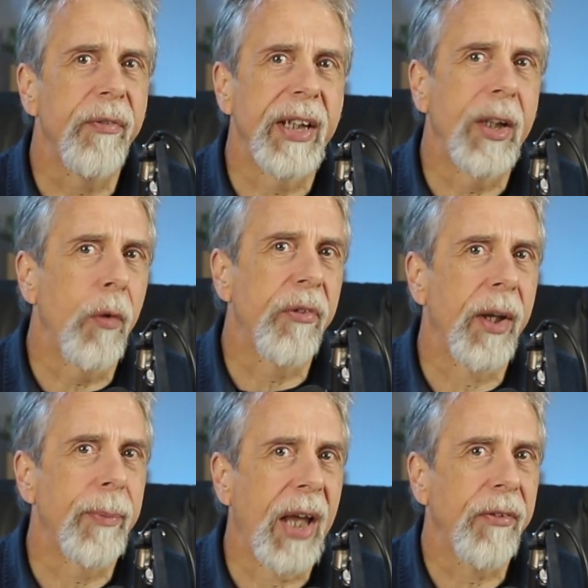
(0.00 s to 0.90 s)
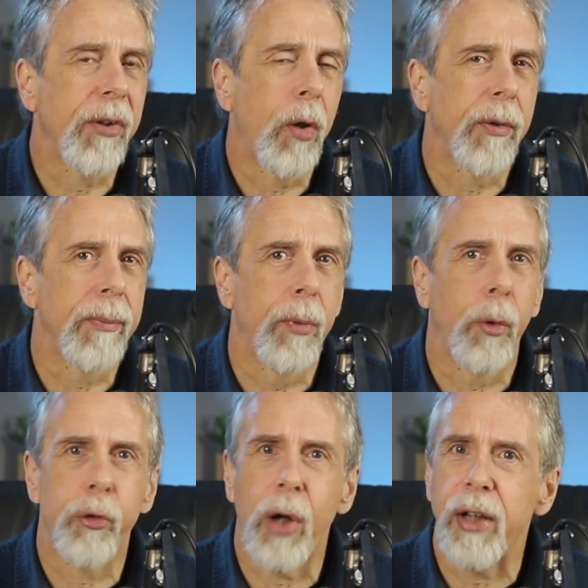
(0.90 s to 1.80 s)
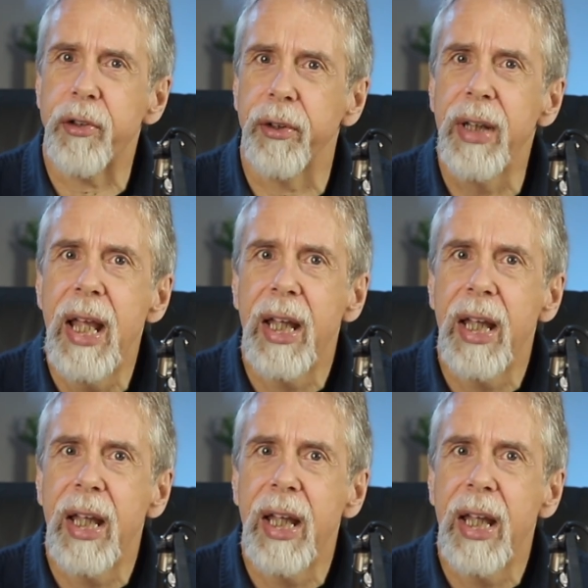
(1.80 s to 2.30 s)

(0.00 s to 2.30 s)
the concept hasn't gotten more traction